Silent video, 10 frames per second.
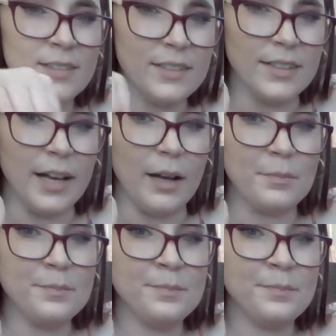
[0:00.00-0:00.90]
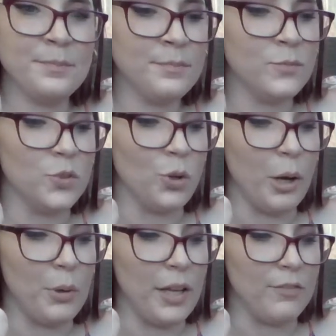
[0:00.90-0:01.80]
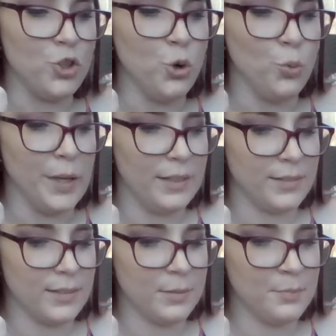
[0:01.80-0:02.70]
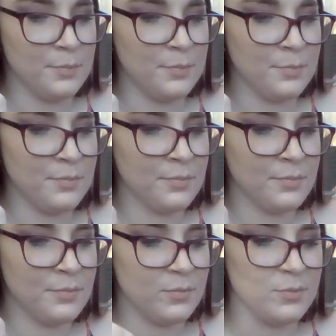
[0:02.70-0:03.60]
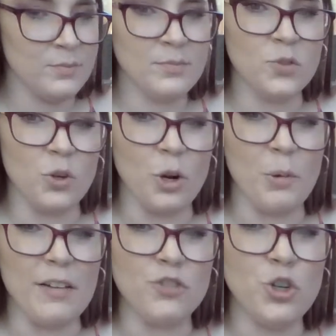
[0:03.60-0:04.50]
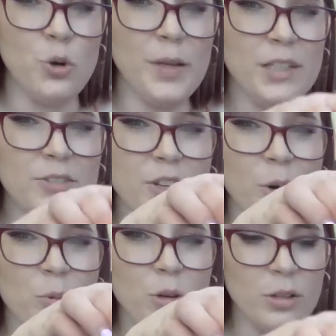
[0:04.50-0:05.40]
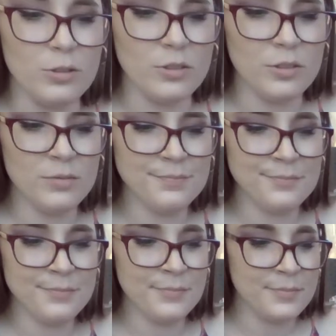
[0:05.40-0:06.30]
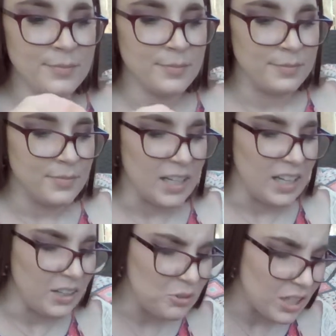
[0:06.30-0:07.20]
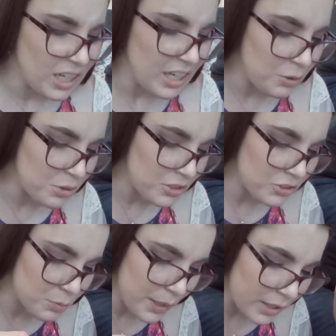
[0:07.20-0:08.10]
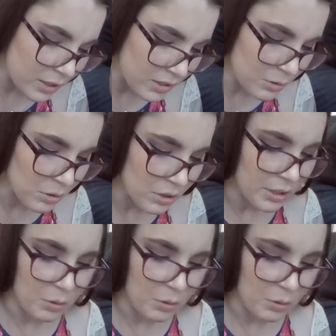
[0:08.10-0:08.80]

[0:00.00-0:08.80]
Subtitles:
Yeah. So now we have two beans. So now we have two beans in our world. Oh, there's a spider. Oh, no.